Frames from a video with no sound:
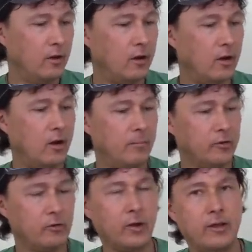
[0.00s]
um,
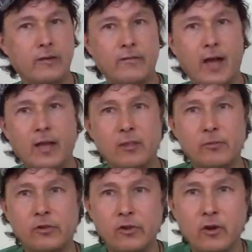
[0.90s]
so I can vacuum
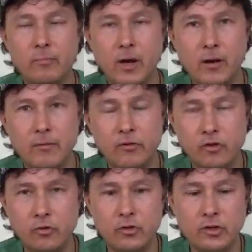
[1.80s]
seal my
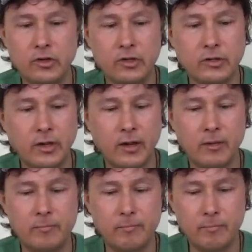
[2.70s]
juices
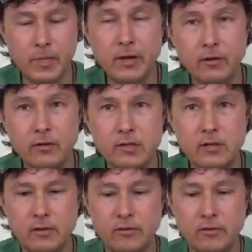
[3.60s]
and meals.